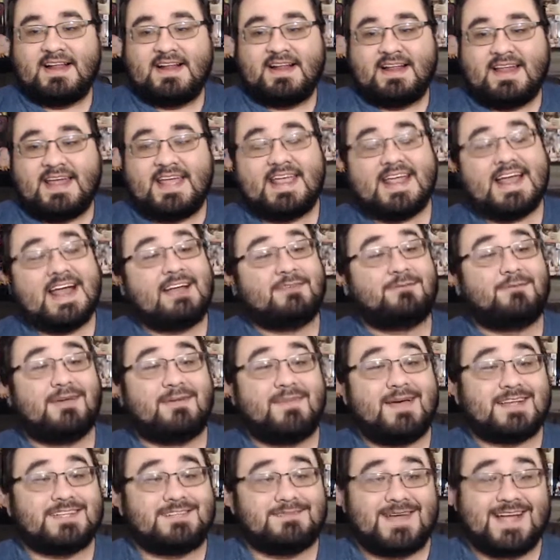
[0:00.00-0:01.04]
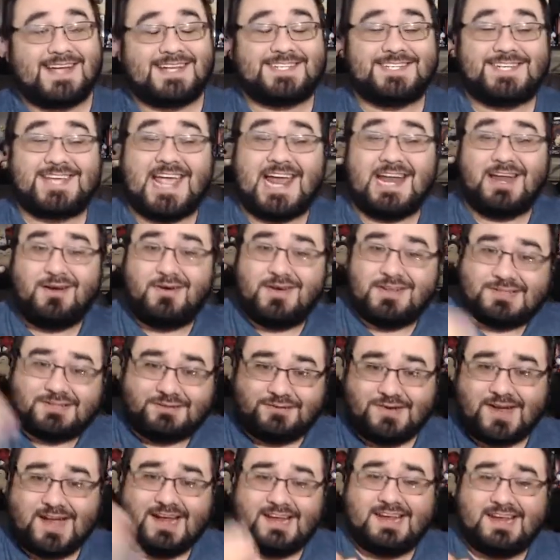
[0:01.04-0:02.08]
Hey guys, welcome back to my channel. It's
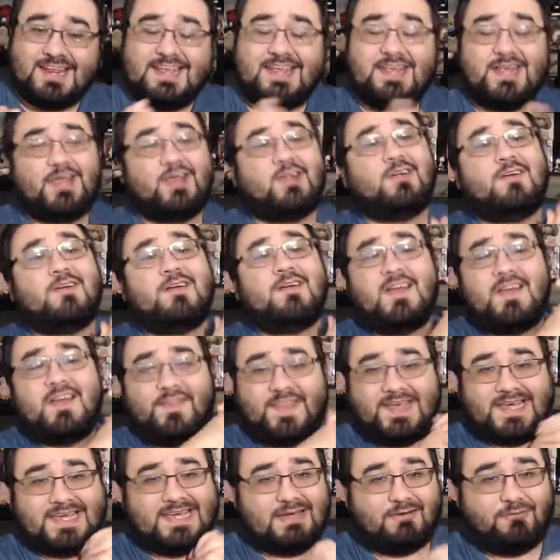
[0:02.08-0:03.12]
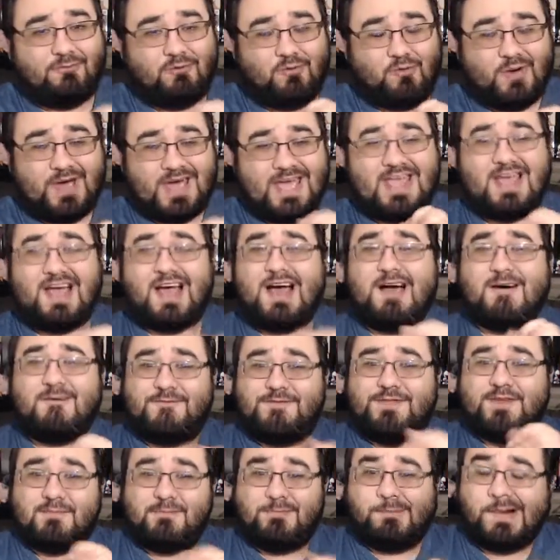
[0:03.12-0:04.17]
finally here, the giveaway of
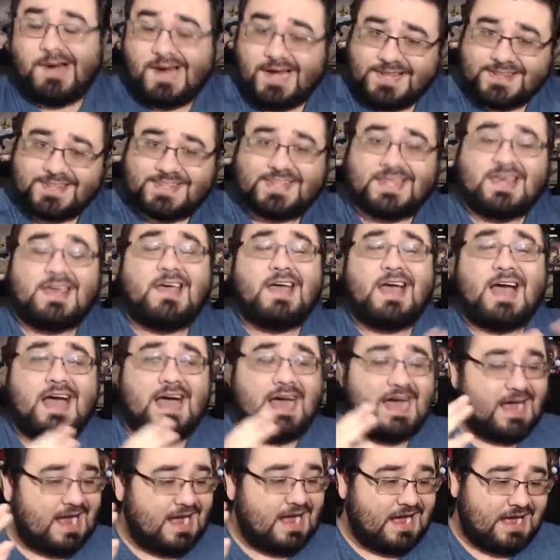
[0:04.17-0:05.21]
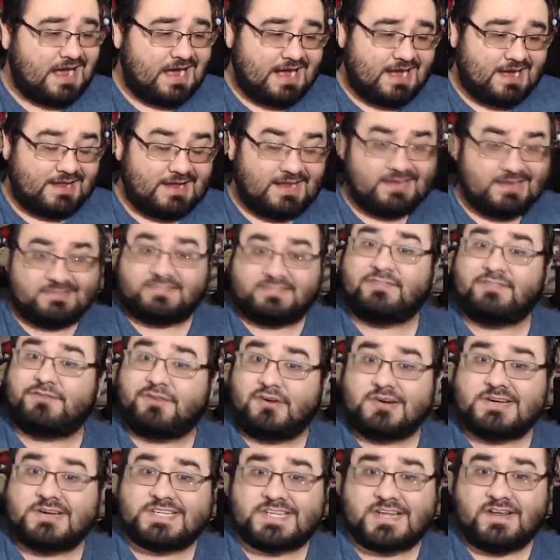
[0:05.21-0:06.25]
the month. It's the
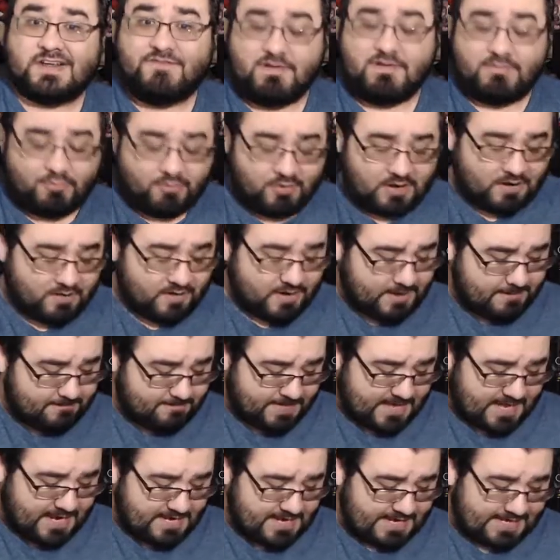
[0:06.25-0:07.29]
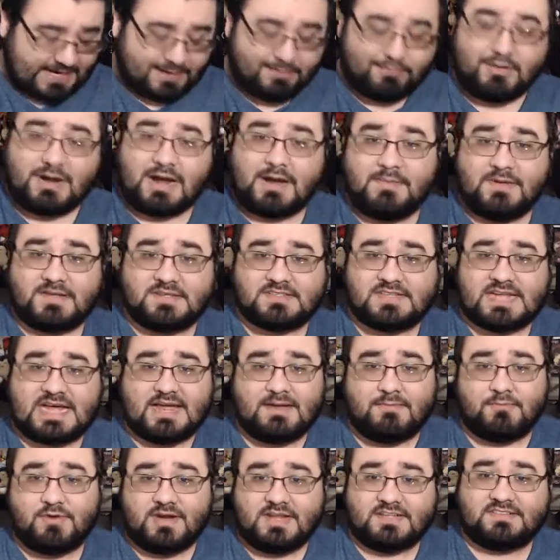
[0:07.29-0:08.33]
1st of February, and like I promised,
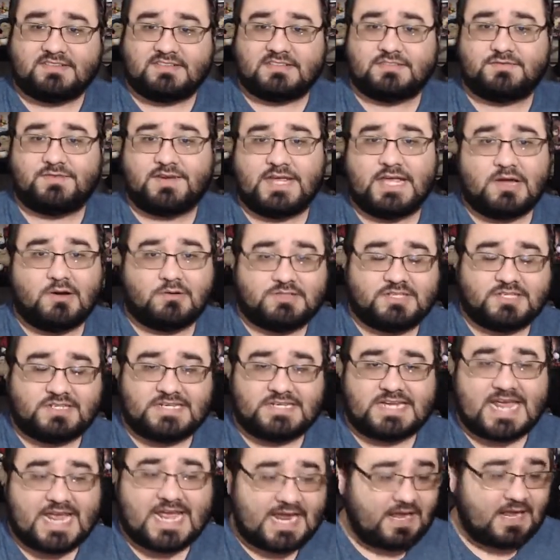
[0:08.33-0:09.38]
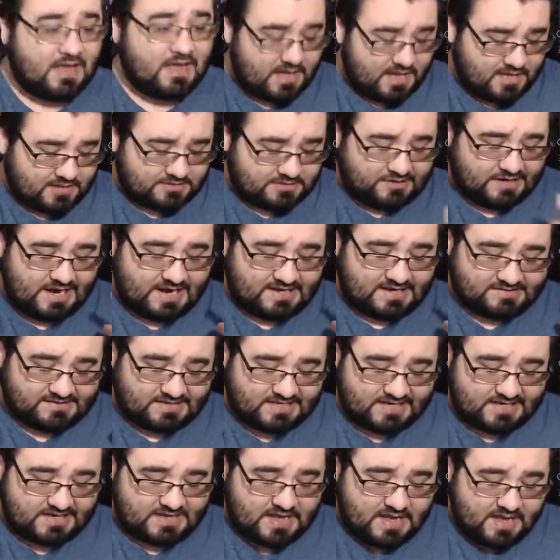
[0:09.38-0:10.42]
I'm releasing this video today so you guys
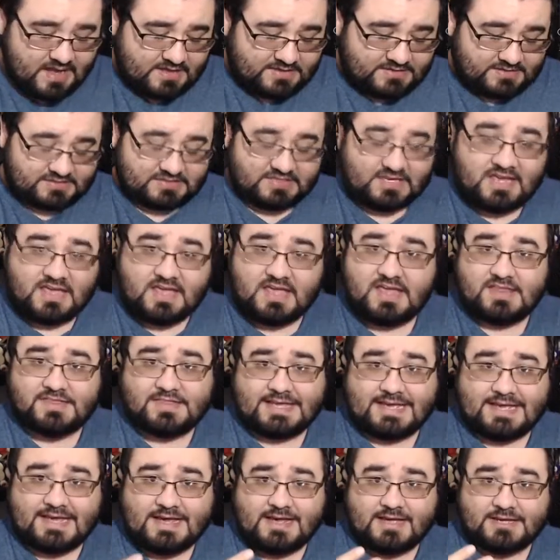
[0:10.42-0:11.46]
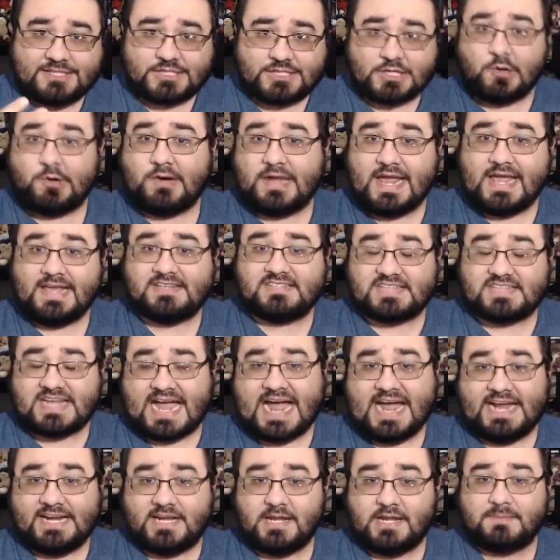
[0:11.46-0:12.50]
can see the showcased
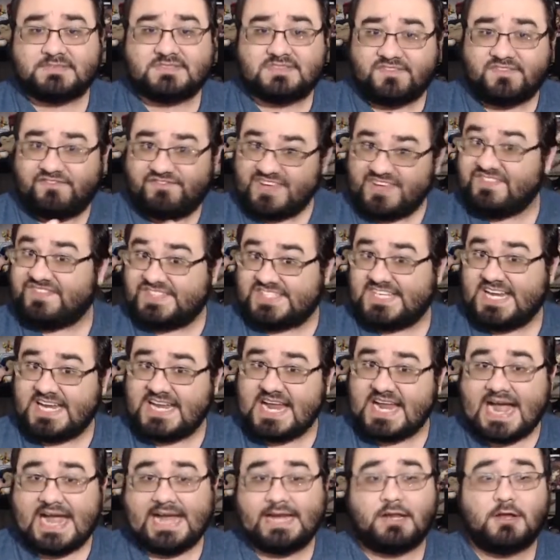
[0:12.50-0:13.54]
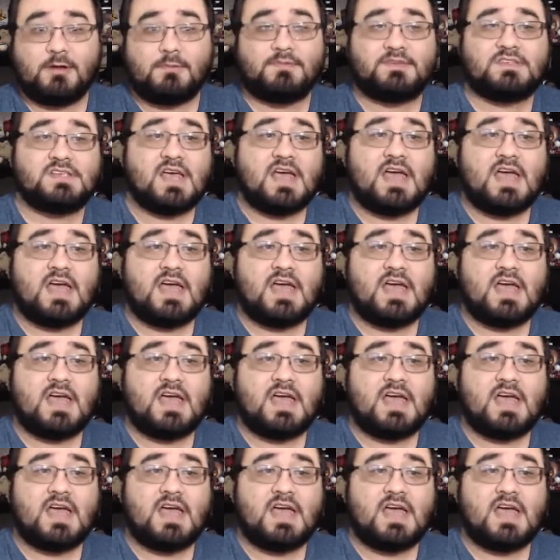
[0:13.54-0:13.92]
items, the 15 items.